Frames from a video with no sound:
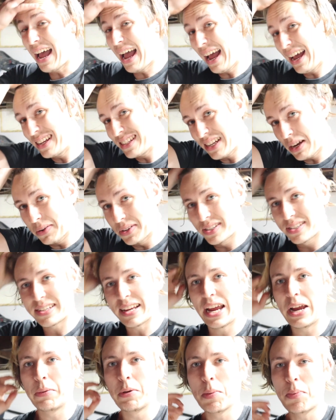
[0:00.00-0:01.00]
As I was
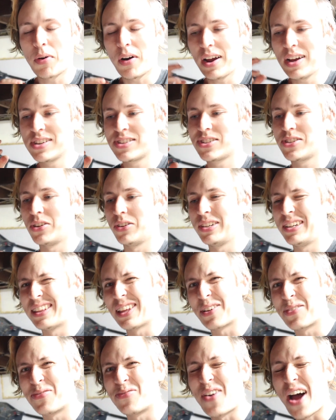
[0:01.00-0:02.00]
saying, we probably still need
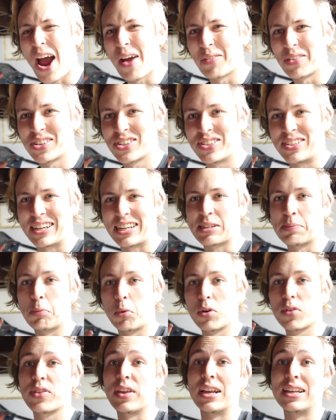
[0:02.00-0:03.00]
like 5 or 6
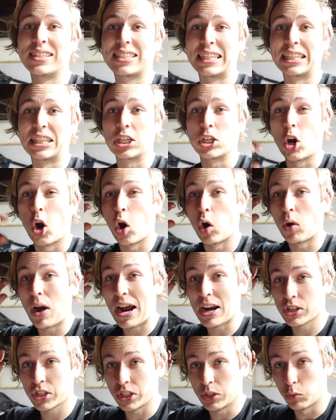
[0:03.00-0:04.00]
more things to get the car
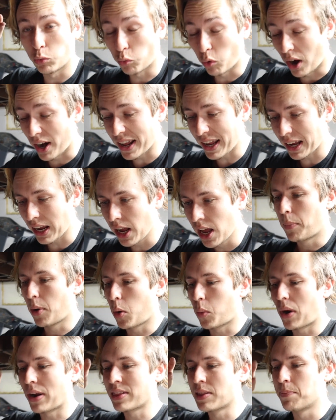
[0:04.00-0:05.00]
actually running, but
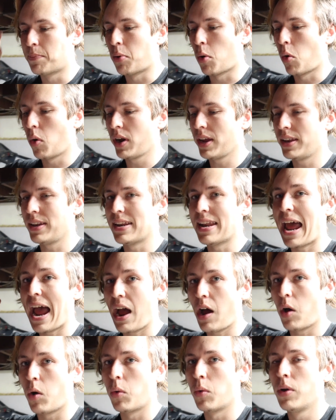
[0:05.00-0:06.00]
we're at the point
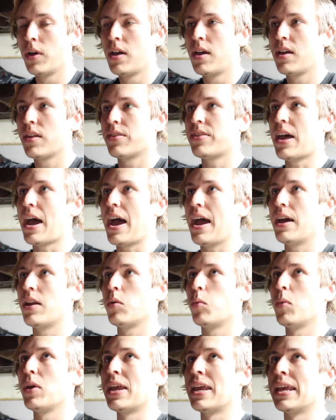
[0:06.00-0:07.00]
now
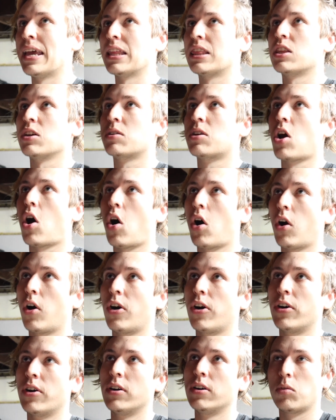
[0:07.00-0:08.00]
that we can get the
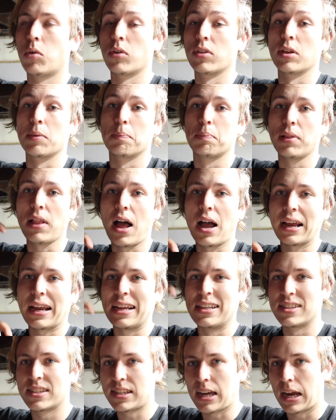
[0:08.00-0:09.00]
car or the block
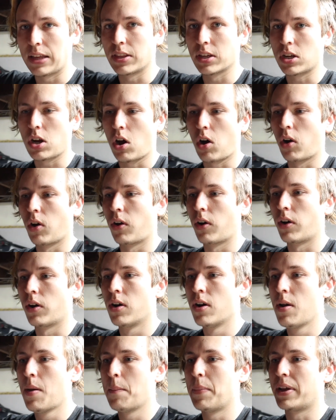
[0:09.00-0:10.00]
inside the car
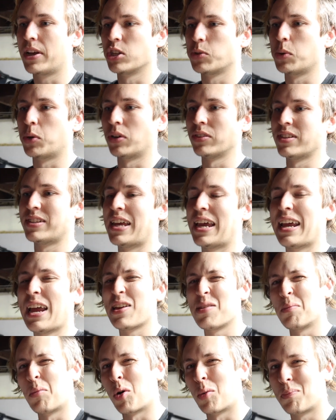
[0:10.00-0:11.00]
because we don't have to take
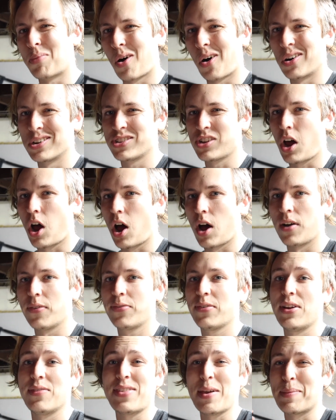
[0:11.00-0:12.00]
more parts
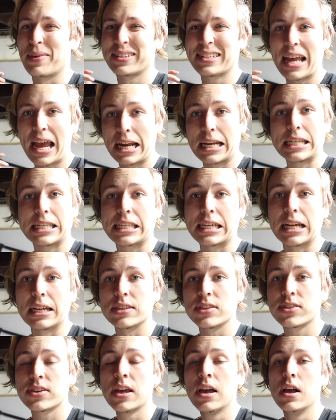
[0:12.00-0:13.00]
off, if that makes any
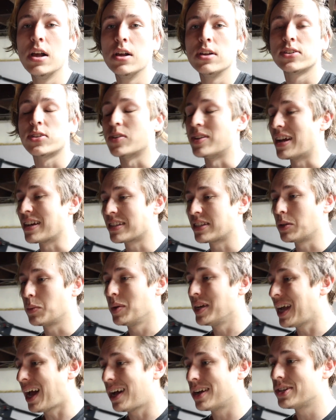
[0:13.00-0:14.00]
sense. So the next thing
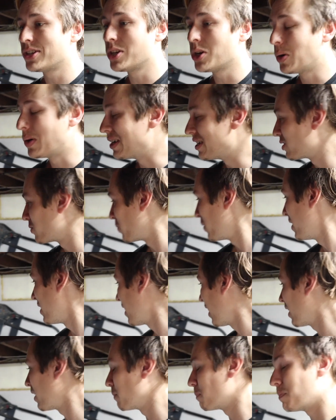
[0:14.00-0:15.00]
we gotta do is we
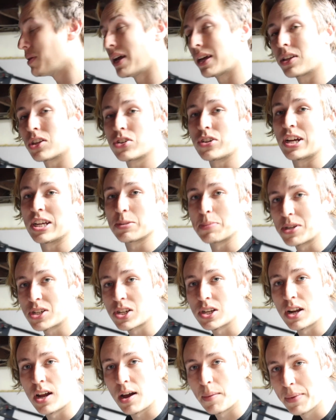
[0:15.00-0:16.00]
gotta pick the
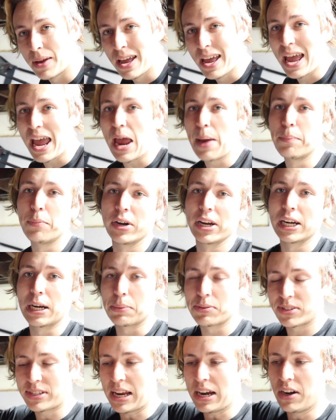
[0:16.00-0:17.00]
transmission up and bring it
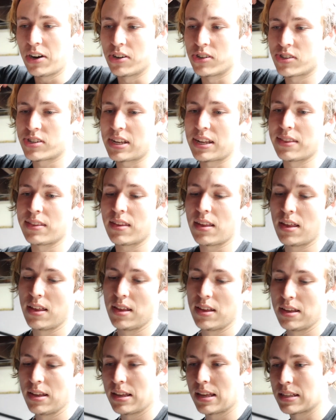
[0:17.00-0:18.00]
upstairs, and
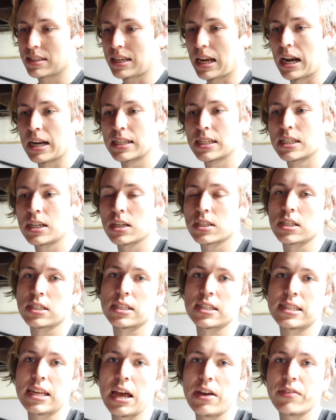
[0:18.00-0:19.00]
it kind of sucks because
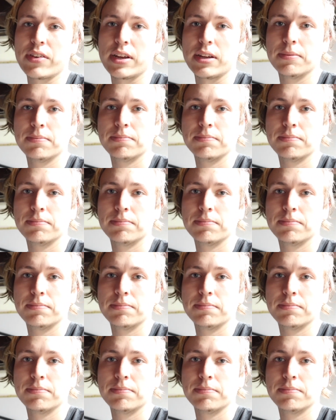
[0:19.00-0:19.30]
it's heavy.